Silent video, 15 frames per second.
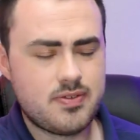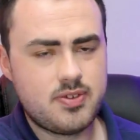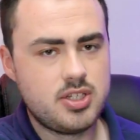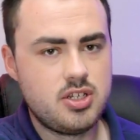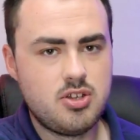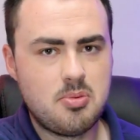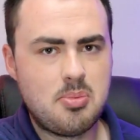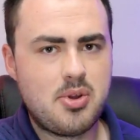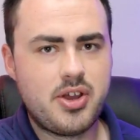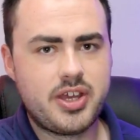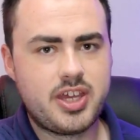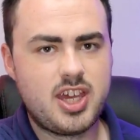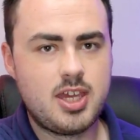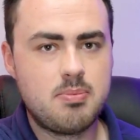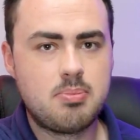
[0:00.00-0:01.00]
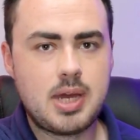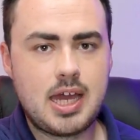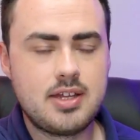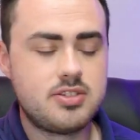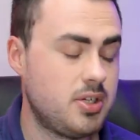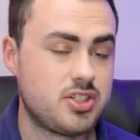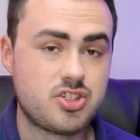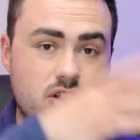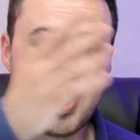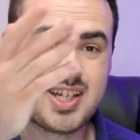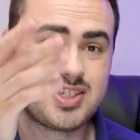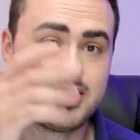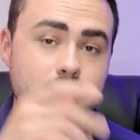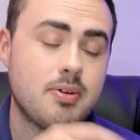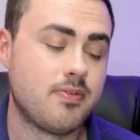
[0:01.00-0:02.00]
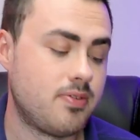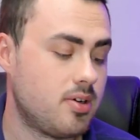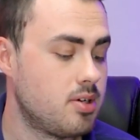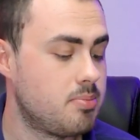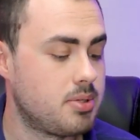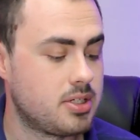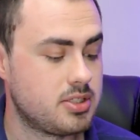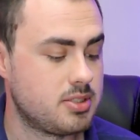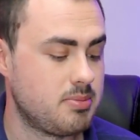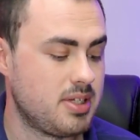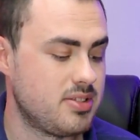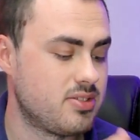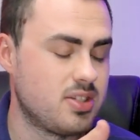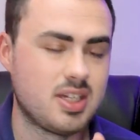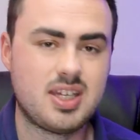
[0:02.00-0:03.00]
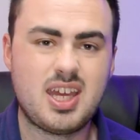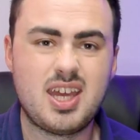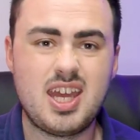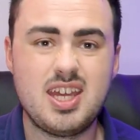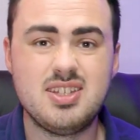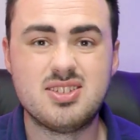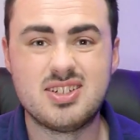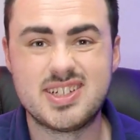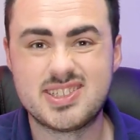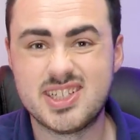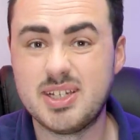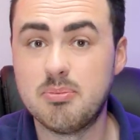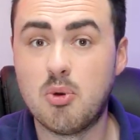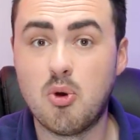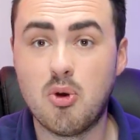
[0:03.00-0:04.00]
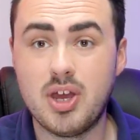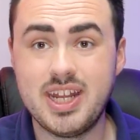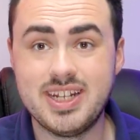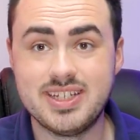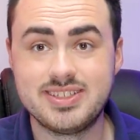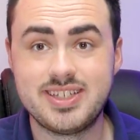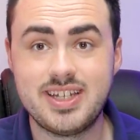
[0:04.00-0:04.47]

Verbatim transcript: have a numeric keypad, which I actually prefer because it means the keys are actually more in the